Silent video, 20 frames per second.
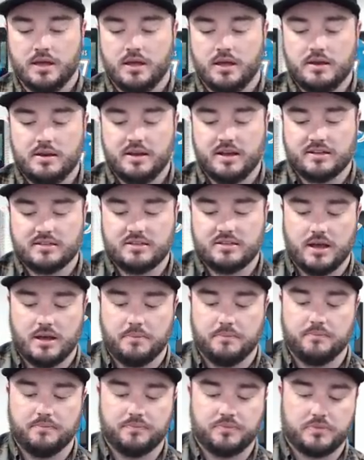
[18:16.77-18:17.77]
Next
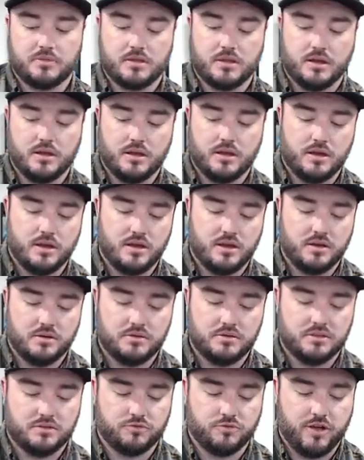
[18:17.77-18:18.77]
up, was
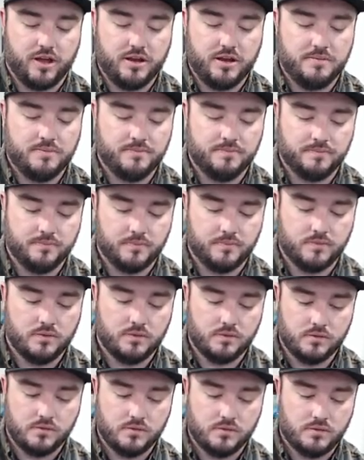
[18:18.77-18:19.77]
it red?
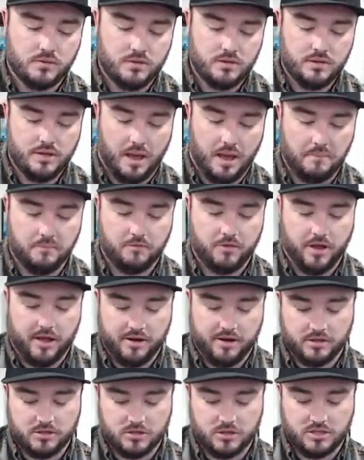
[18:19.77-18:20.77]
Yeah, red.
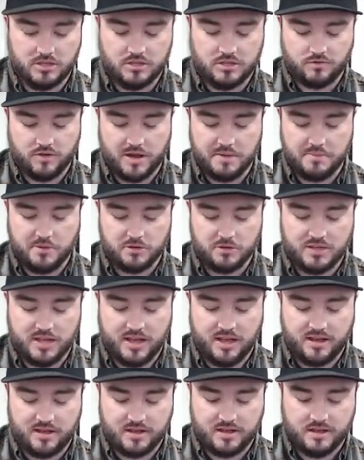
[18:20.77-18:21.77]
So this is red
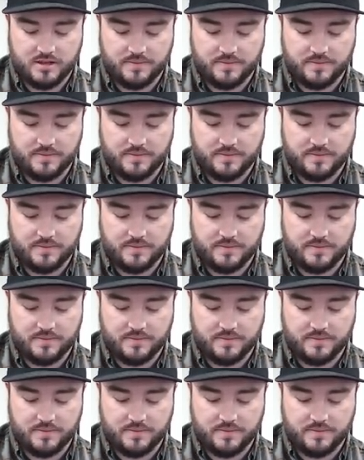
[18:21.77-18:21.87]
Mosaic.